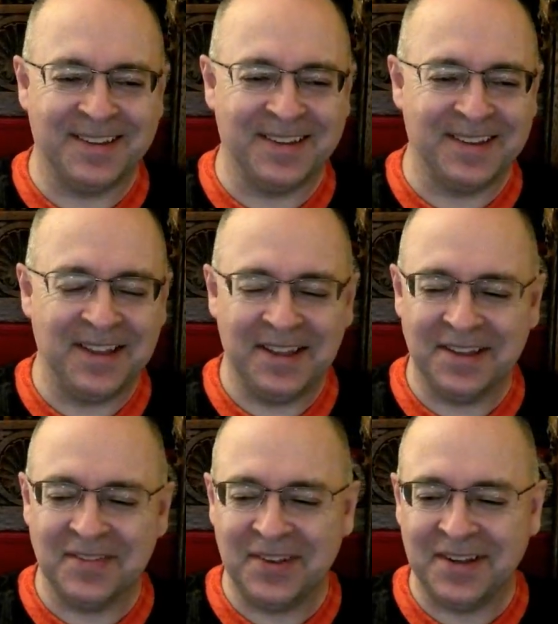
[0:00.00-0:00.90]
I mean,
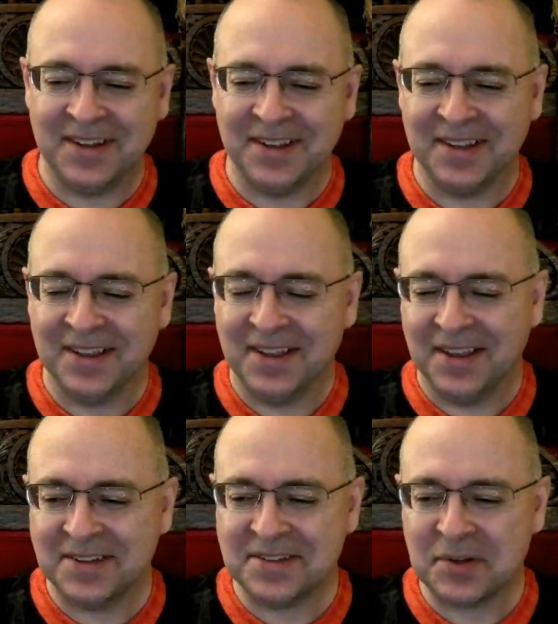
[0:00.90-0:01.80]
it's
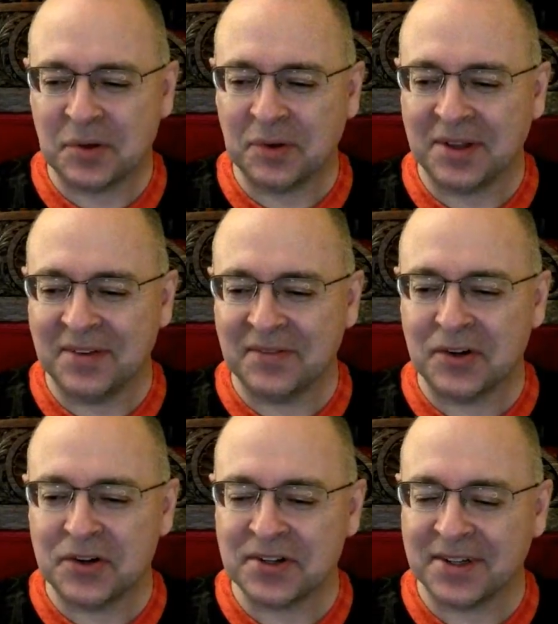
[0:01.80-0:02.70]
total inversion,
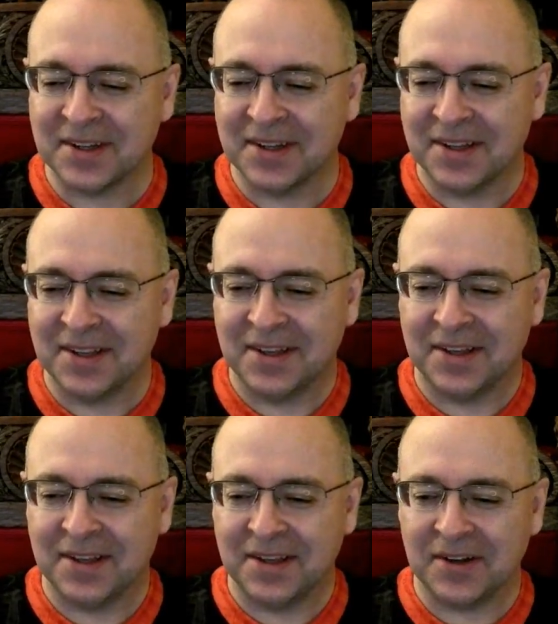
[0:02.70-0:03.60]
you
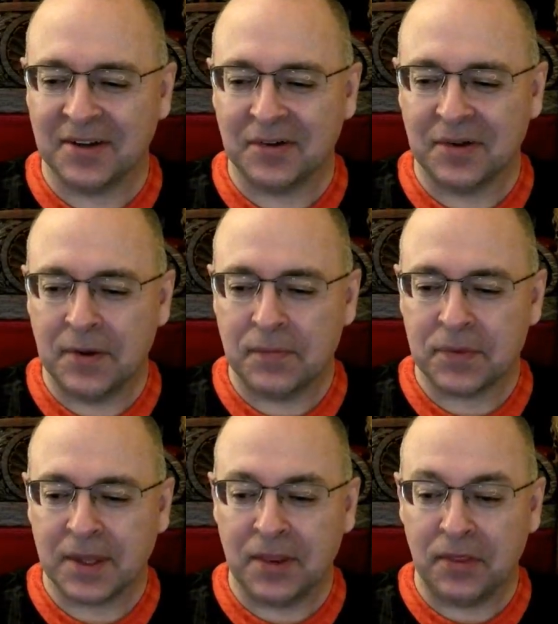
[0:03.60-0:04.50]
know,
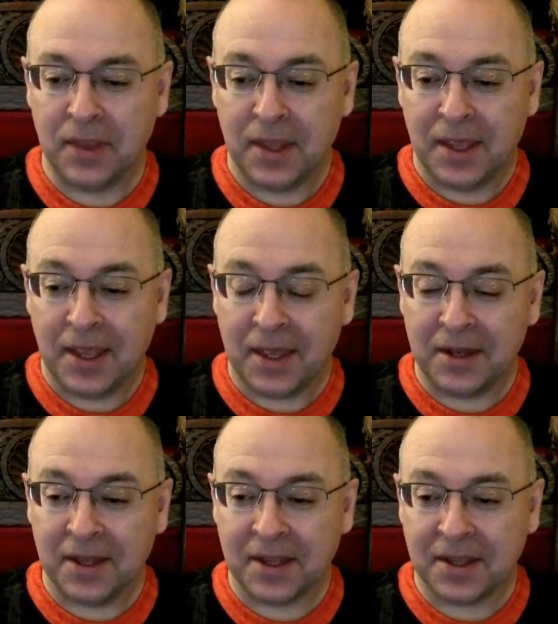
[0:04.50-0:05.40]
and like,
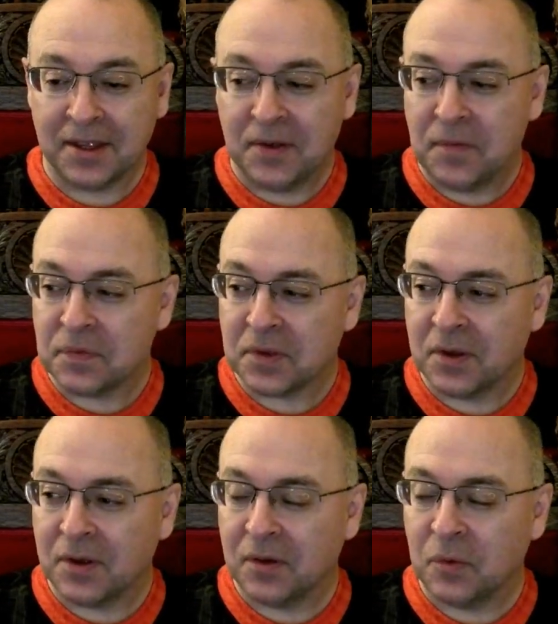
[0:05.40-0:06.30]

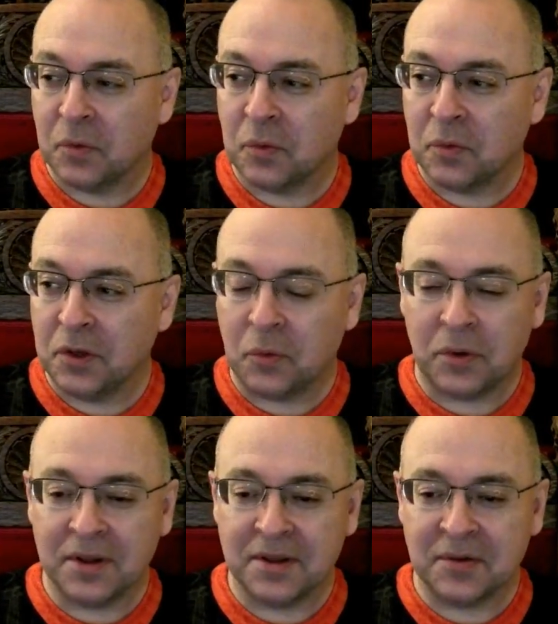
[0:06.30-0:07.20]
one of the
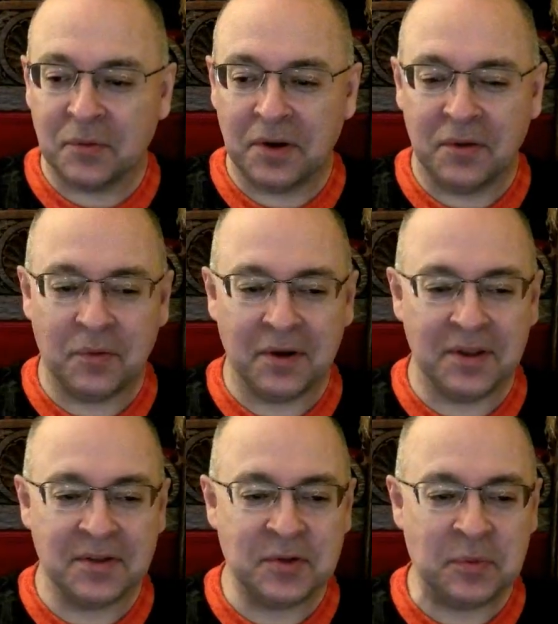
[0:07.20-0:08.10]
one of the two
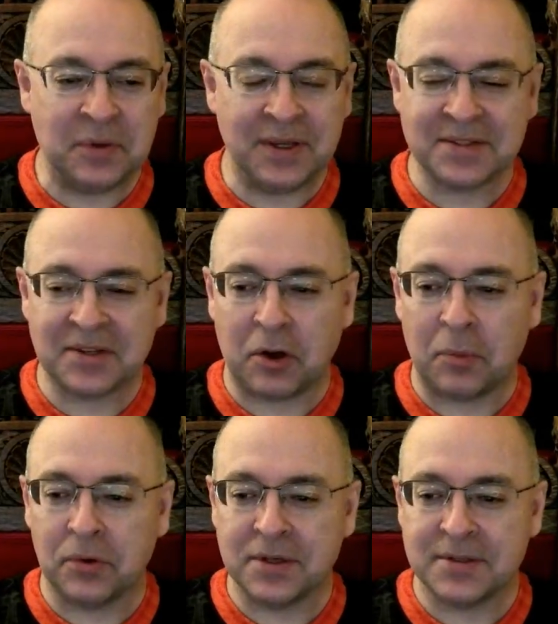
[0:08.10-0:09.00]
biggest culprits
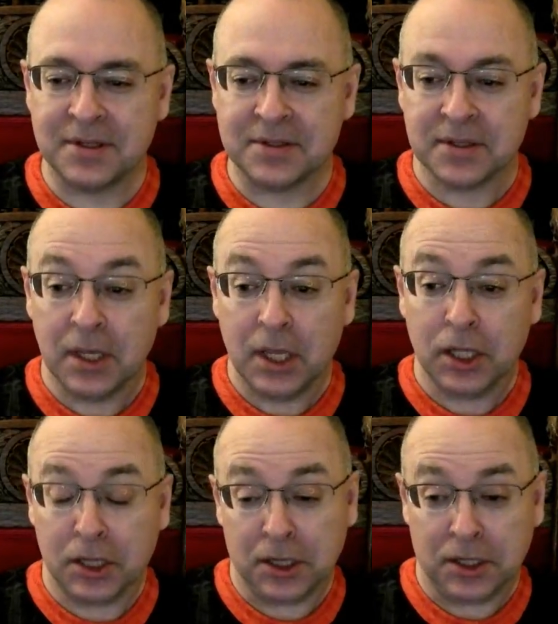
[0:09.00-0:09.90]
is
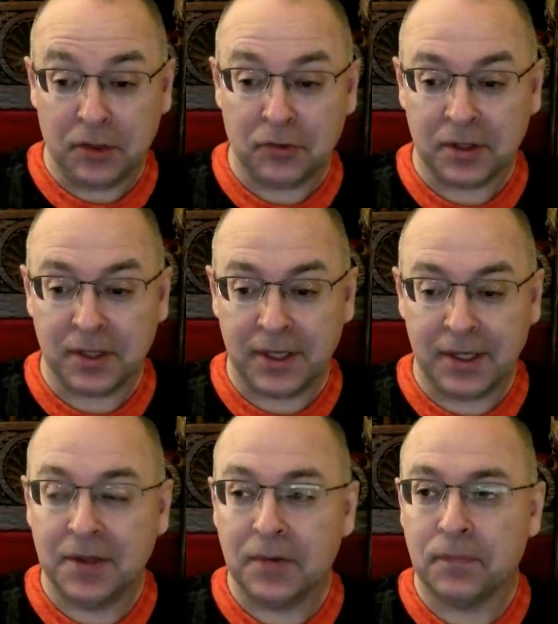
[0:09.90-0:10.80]
literally,
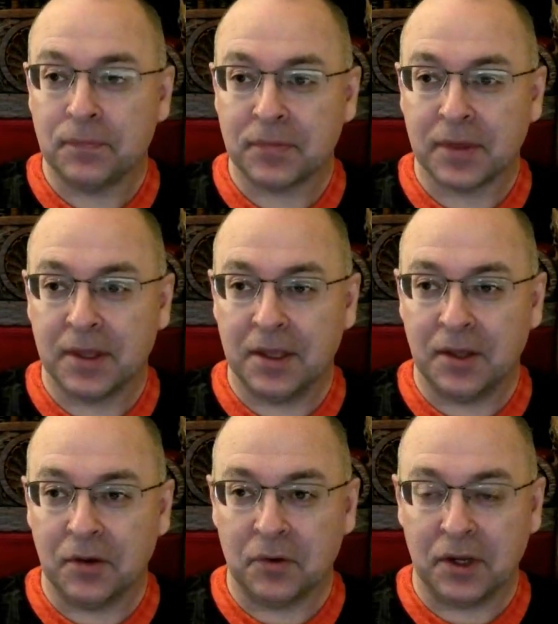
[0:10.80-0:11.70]
you know,
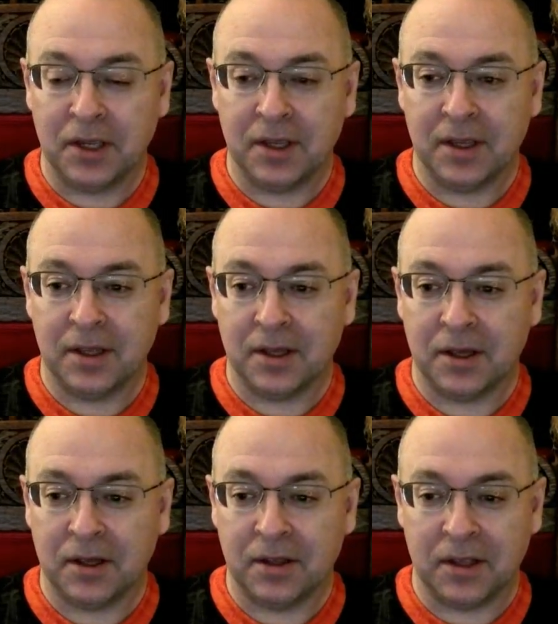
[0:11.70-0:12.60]

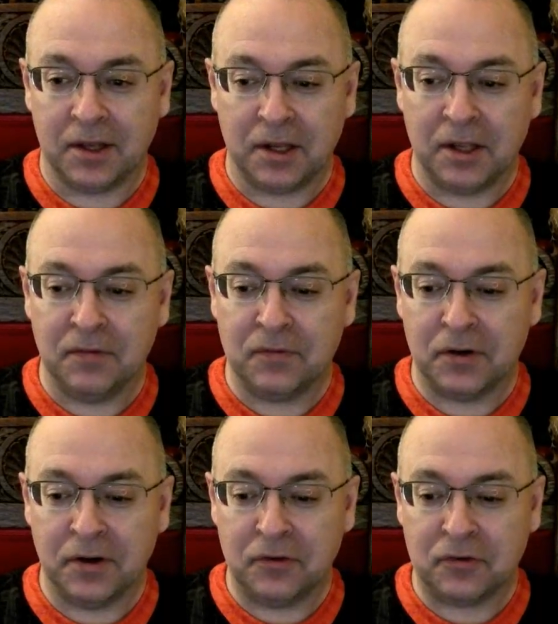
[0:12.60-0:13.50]
an inverted
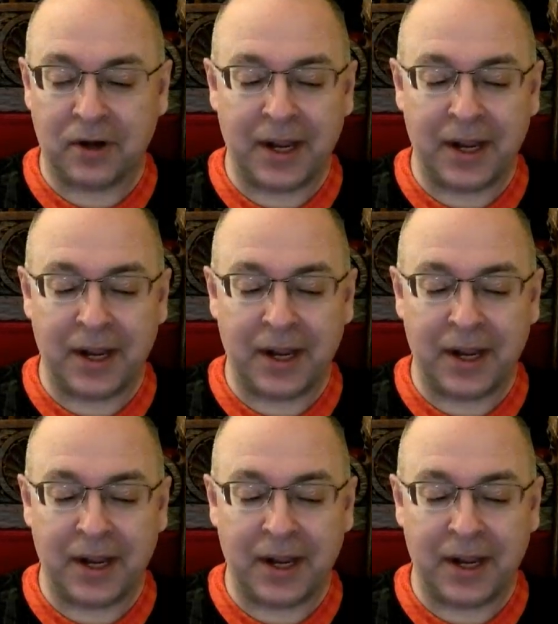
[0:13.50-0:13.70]
tranny.